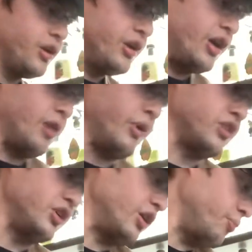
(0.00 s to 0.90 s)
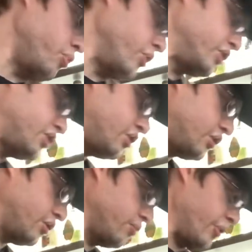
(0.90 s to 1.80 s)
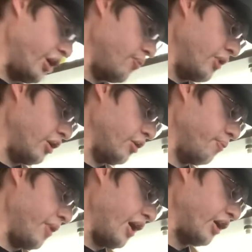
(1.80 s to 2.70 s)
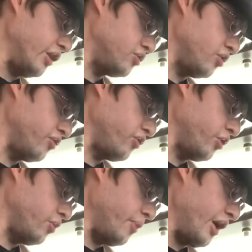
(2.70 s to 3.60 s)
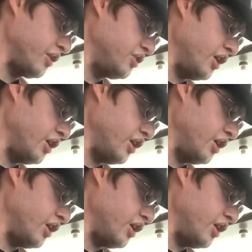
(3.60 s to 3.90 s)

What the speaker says: and I'm actually going to put my emitter back in sort of the little box here,